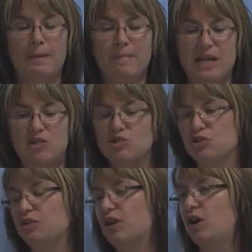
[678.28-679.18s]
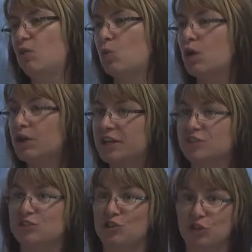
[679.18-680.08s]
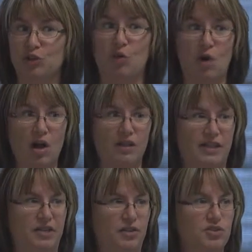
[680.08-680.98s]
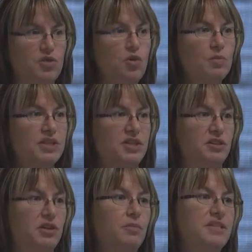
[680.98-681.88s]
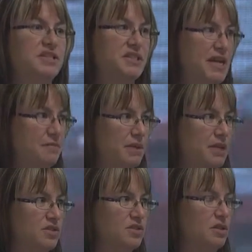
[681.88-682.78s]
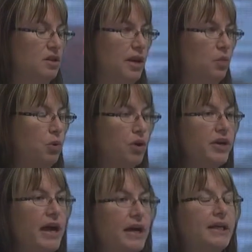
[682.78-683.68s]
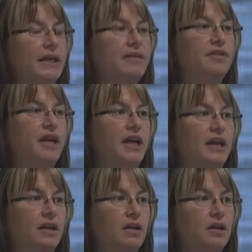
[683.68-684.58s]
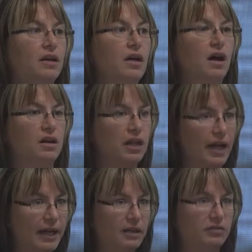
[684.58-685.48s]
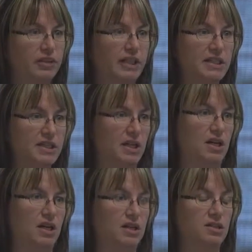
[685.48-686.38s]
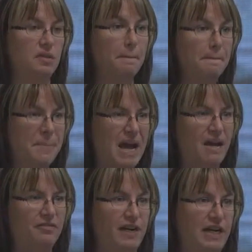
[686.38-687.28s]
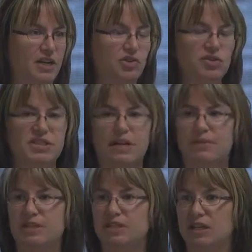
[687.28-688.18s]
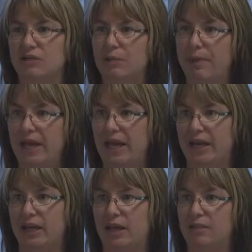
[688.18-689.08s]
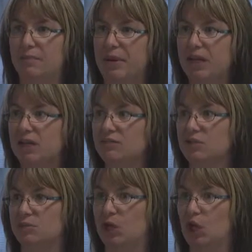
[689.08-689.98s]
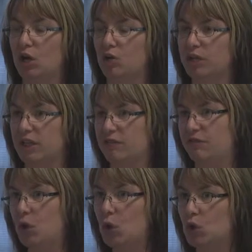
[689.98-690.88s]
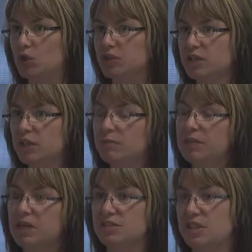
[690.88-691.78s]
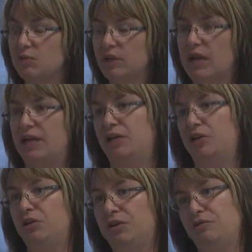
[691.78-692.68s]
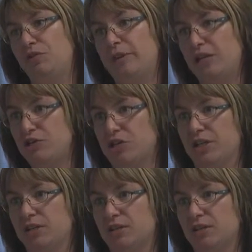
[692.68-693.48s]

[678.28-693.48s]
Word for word: making sure that our work is good quality and there's no material misstatements. Like, we're not giving a client of Lisa some bad financial statements to give a bank, and the bank gives them a loan and they fold because they relied on our information.